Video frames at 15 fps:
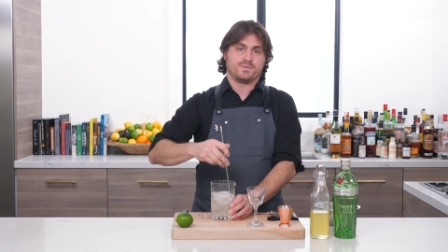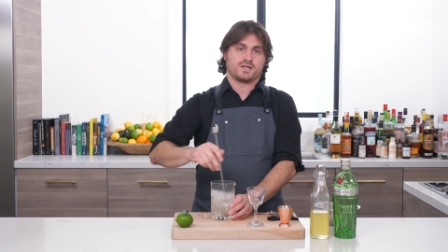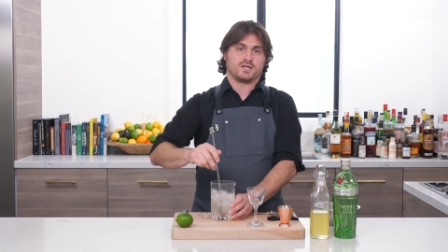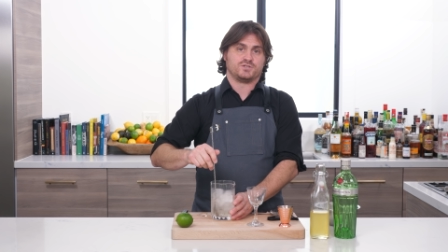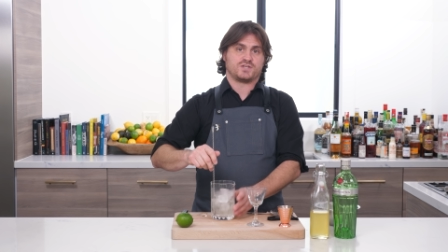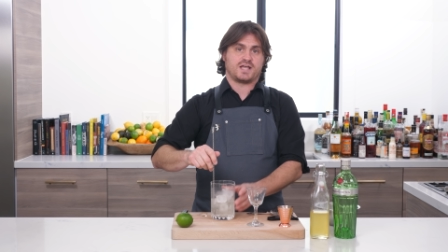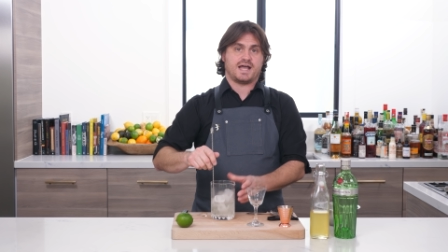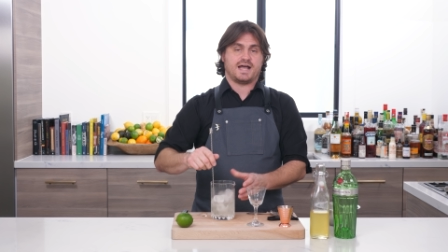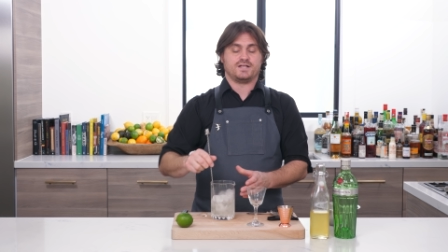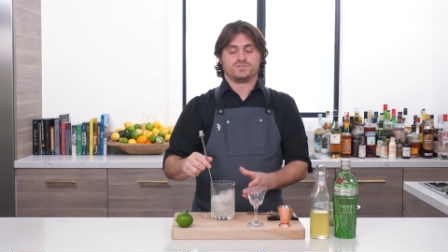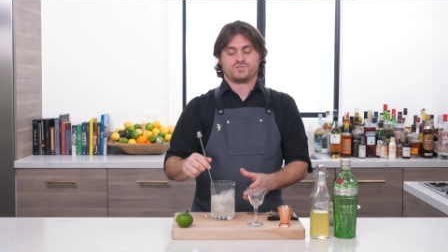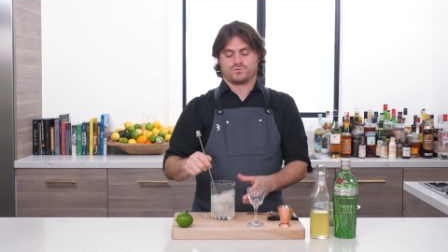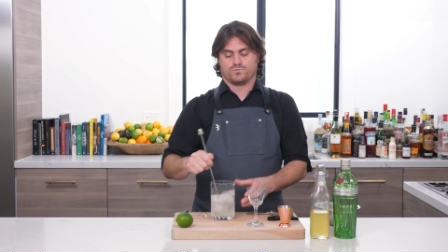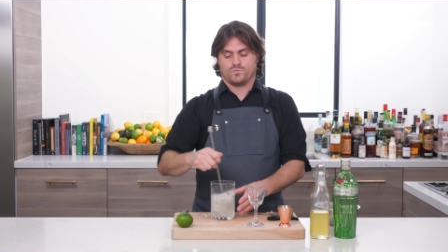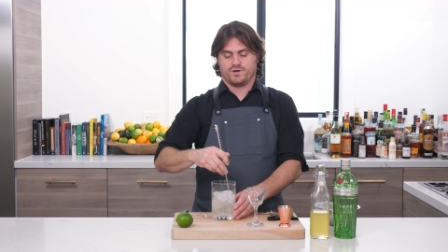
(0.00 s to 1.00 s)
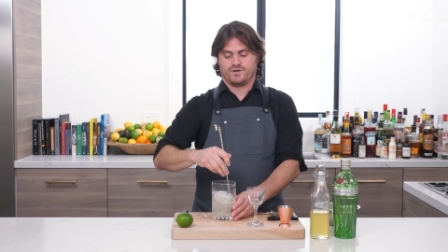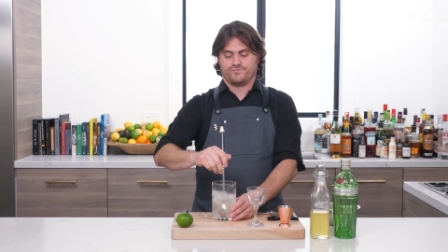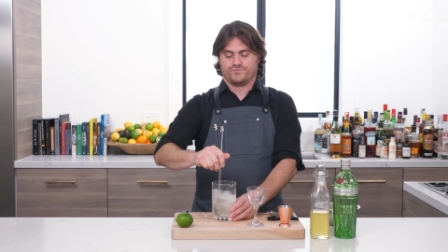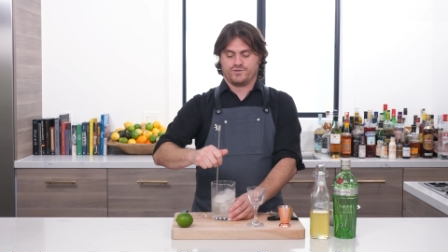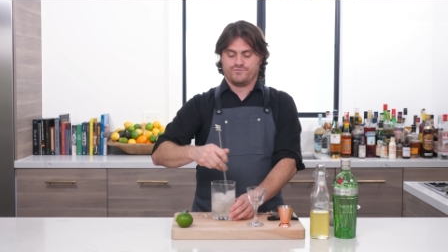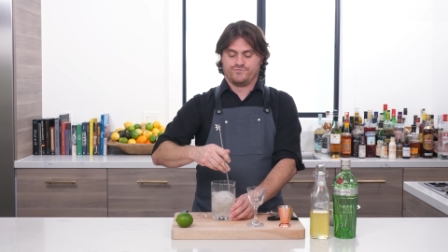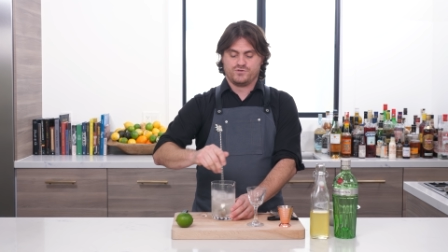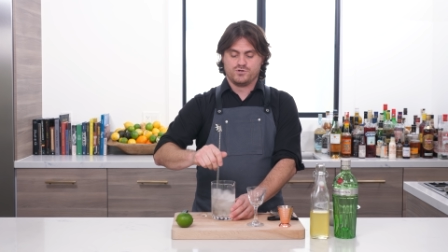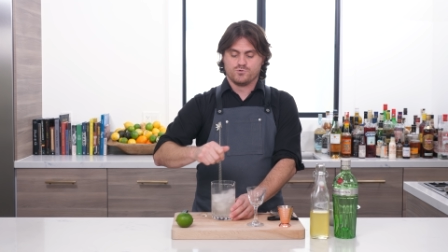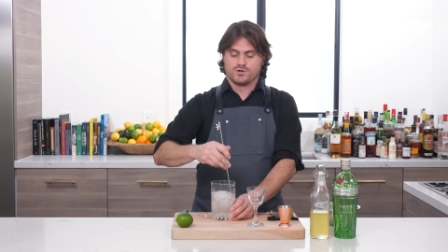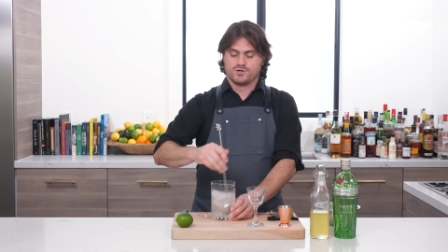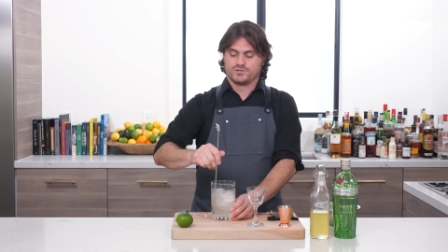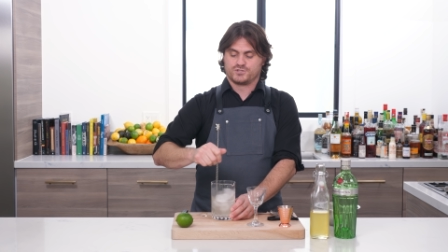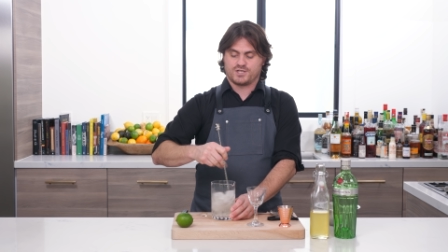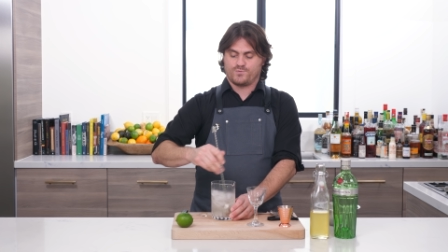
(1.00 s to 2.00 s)
Because as one of the
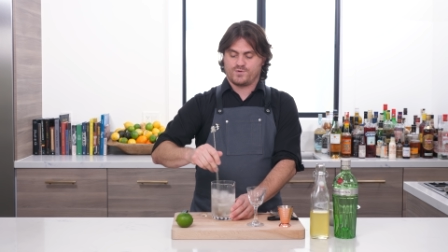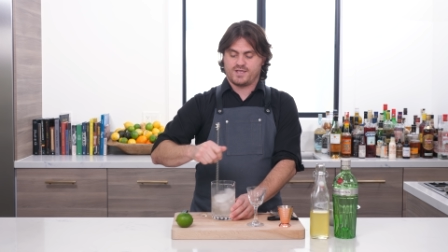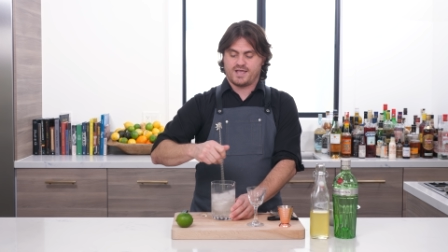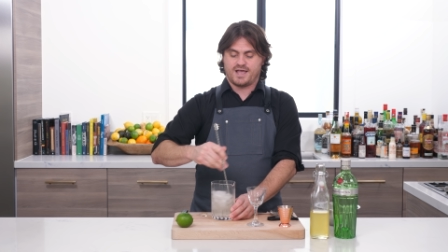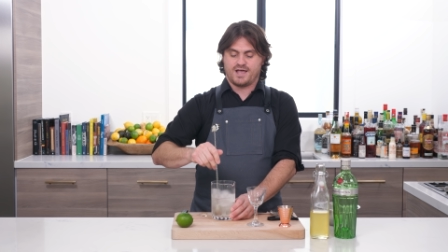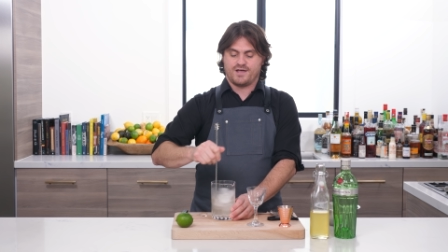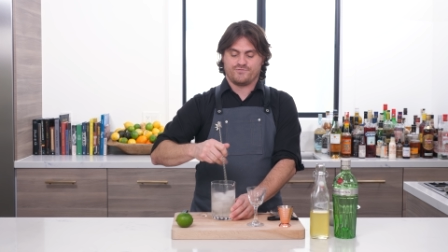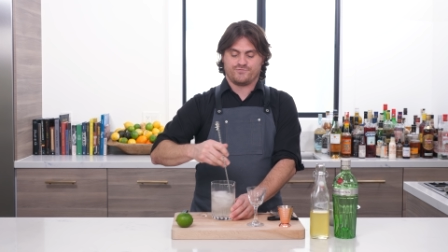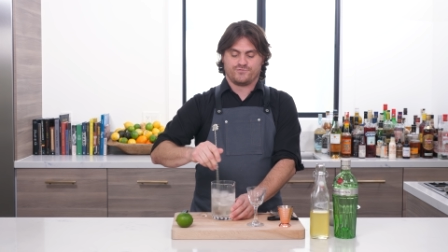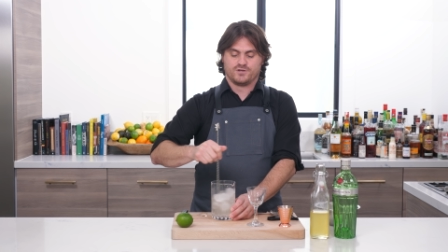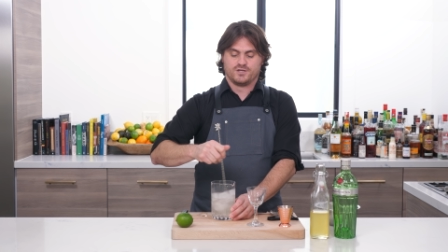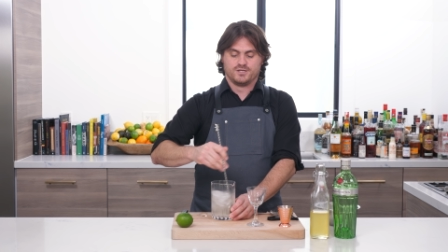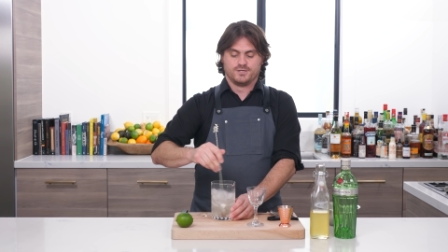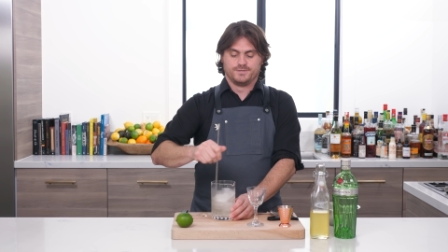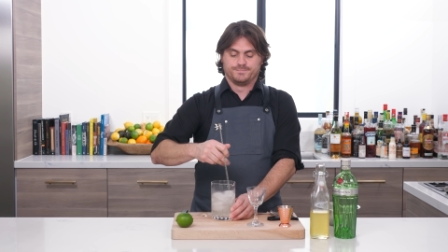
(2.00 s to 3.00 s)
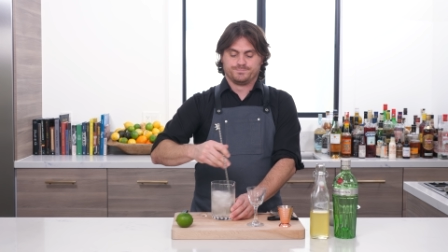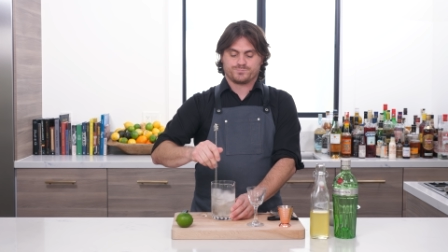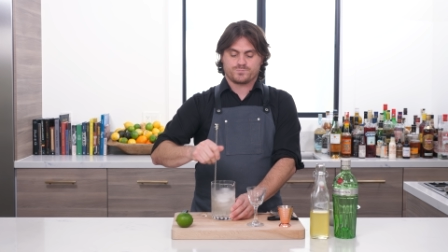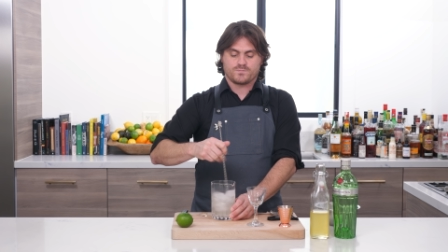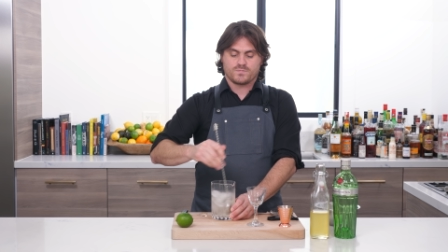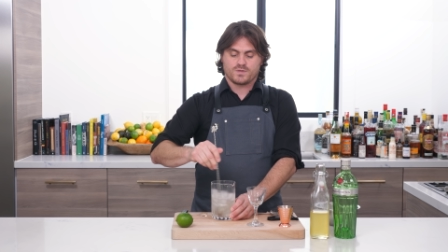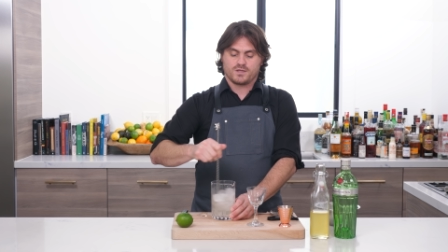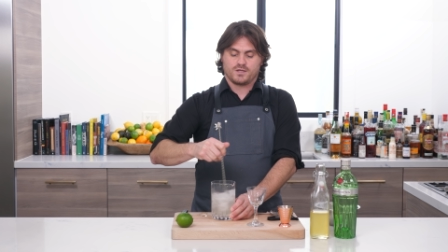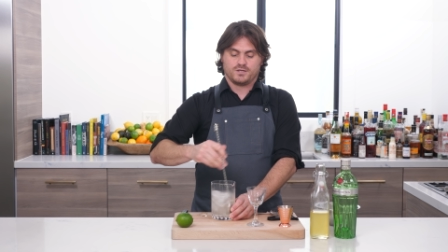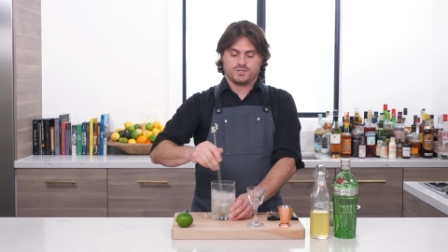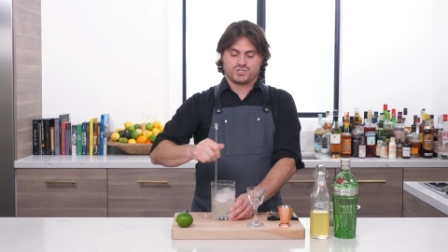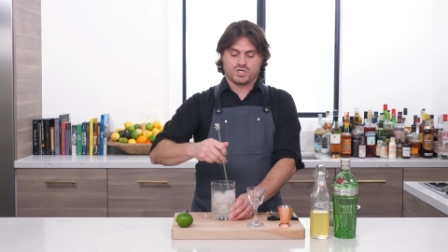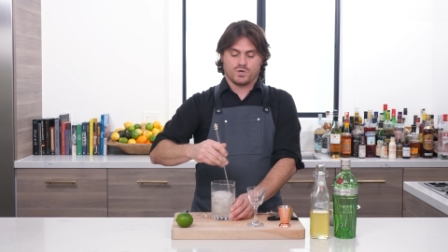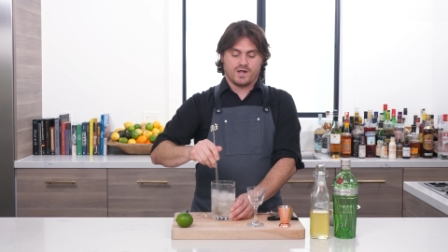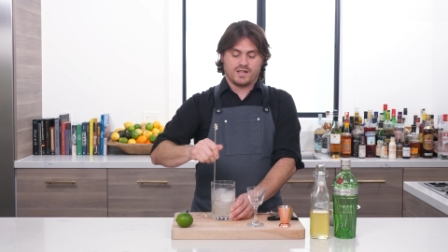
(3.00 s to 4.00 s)
viewers that we have
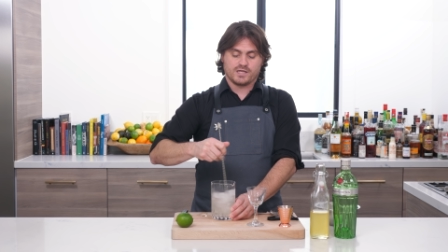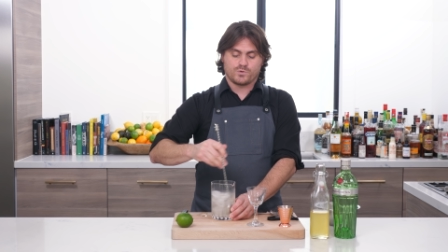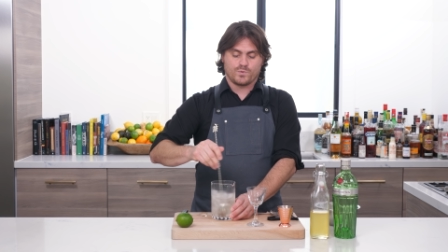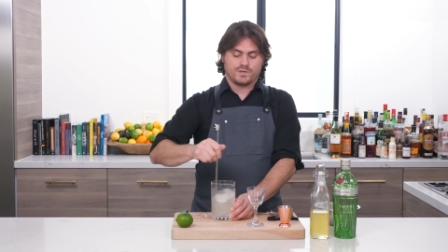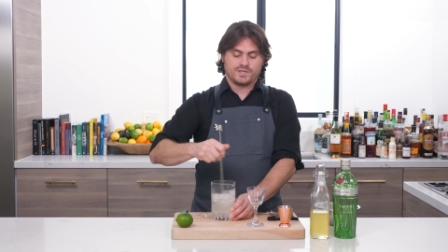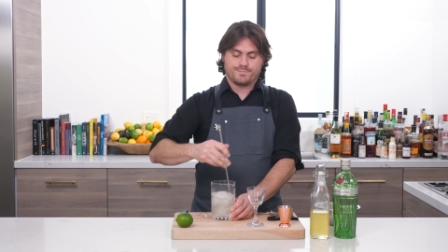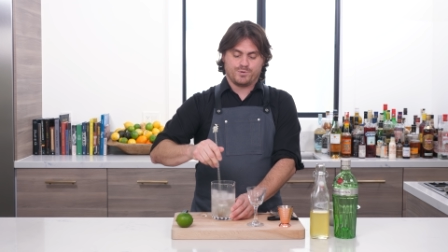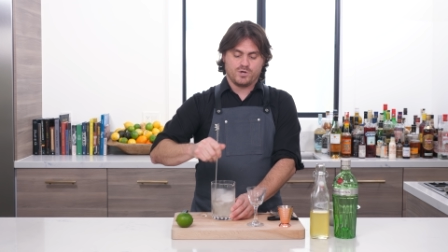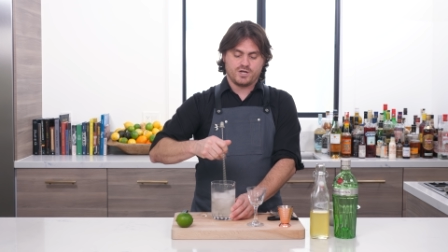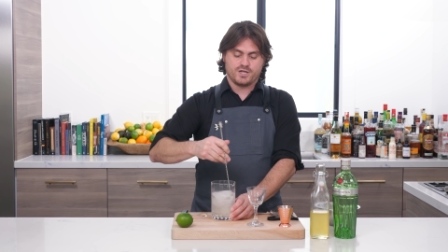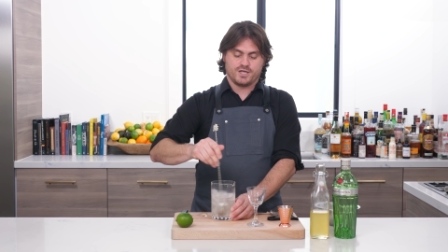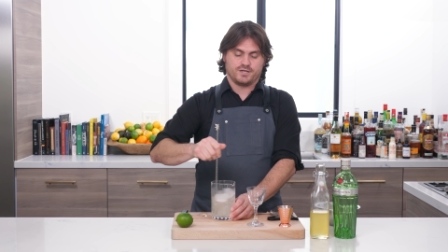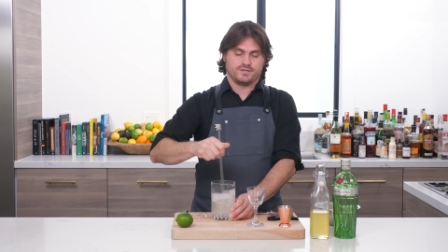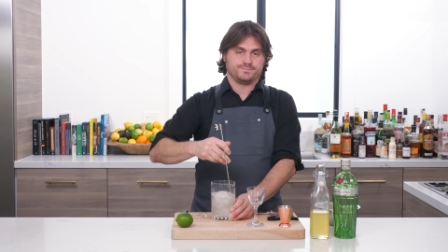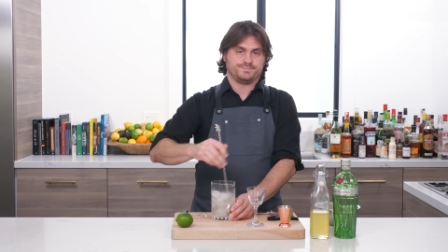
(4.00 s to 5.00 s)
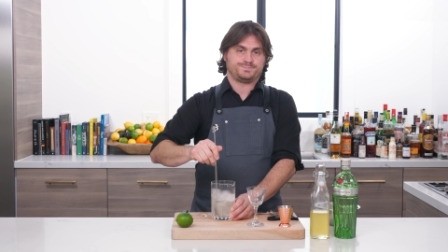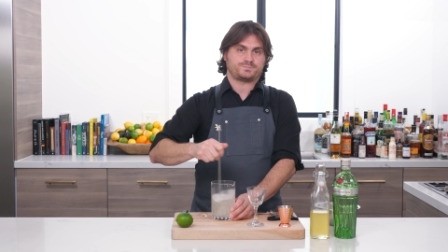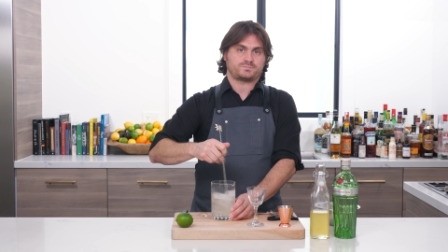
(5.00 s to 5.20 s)
so eloquently put it,